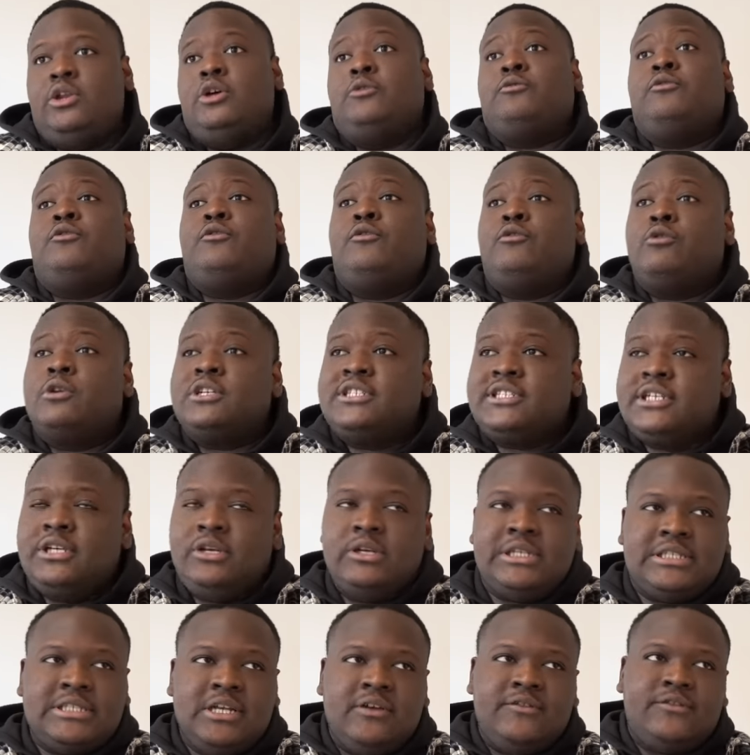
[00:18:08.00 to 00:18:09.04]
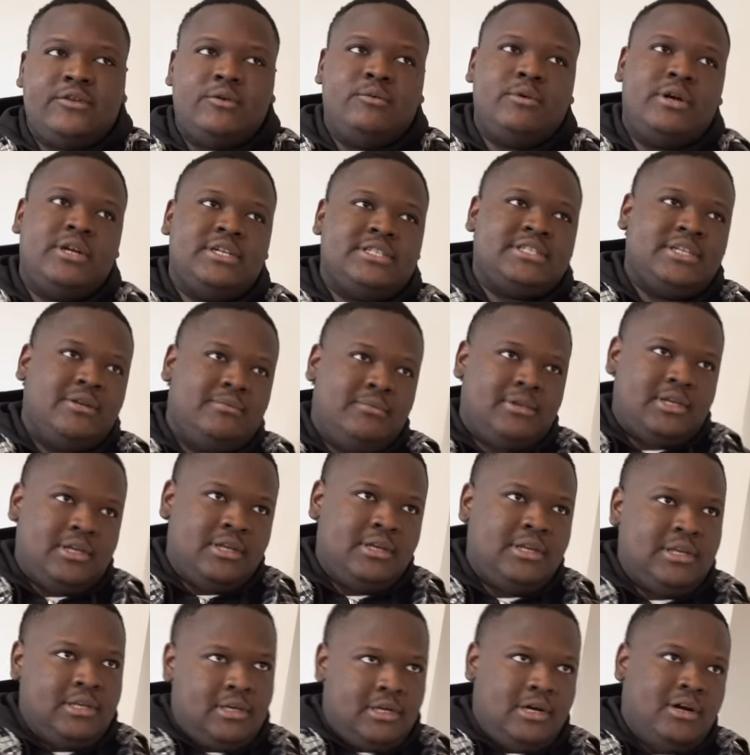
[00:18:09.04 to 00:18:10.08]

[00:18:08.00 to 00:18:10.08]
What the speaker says: You're not forcing yourself to wear something and